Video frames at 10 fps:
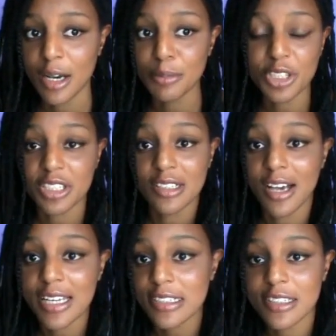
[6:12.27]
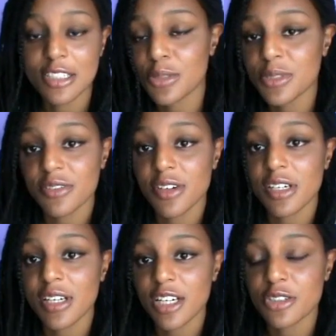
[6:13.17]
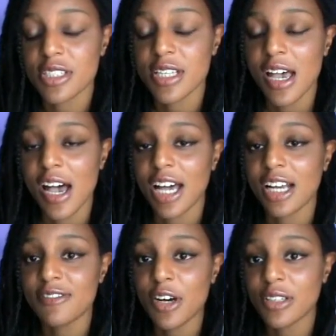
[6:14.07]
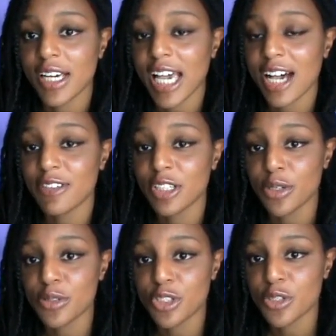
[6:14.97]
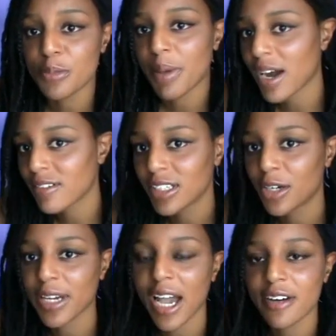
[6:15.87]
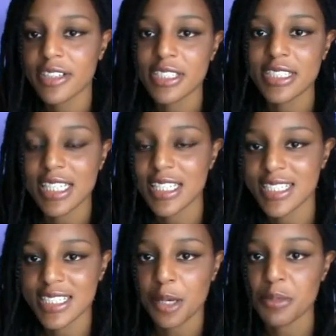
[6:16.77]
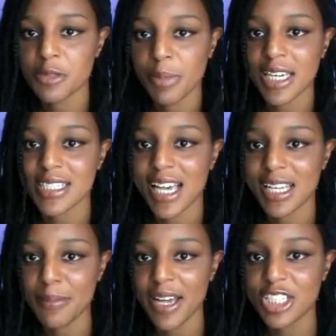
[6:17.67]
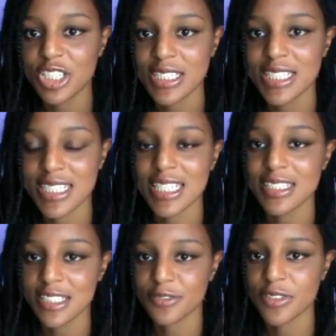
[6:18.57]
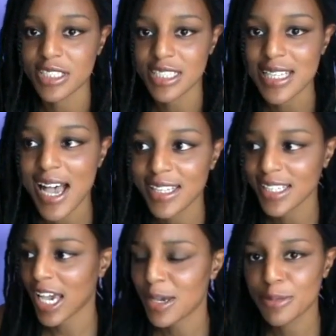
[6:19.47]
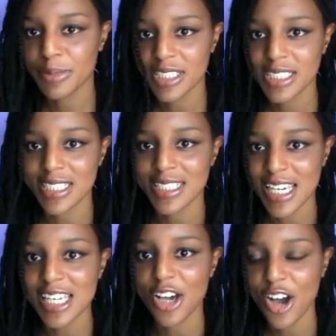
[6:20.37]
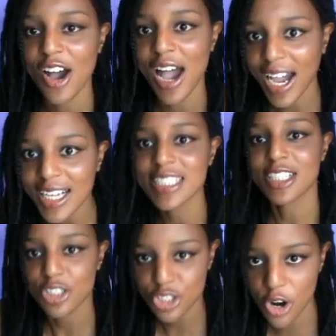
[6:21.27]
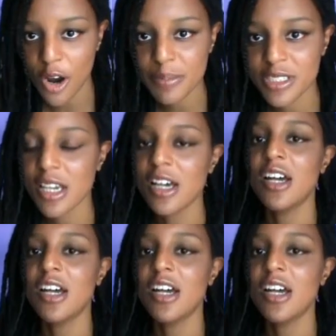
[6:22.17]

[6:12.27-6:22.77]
I'm not gonna lie, I didn't think she was a very good actress, and I felt like having those two parallel characters in the same space and managing to see the differences and the capabilities in her acting chops